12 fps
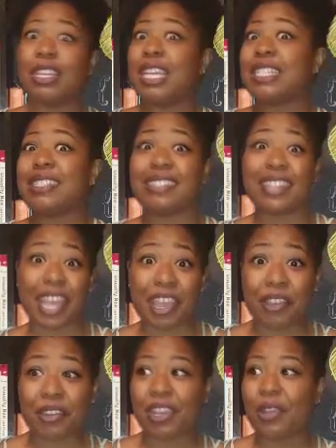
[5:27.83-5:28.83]
is
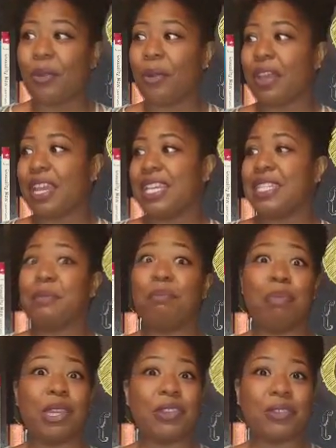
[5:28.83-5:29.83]
scary or is
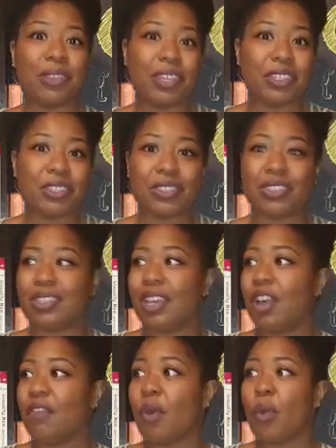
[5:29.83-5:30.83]
bigger than
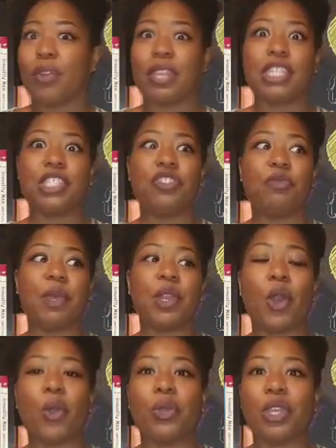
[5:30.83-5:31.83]
yourself or that you've been
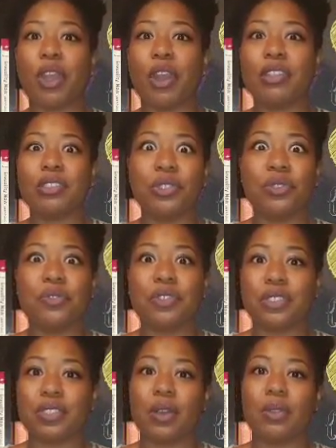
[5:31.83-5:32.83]
holding on to
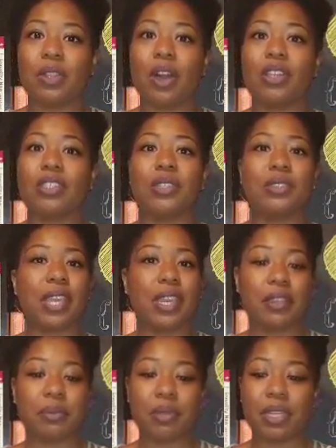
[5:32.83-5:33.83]
for so long. So
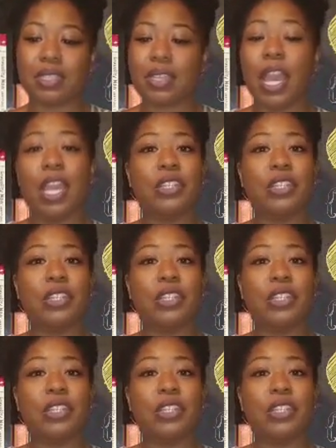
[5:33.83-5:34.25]
take a risk.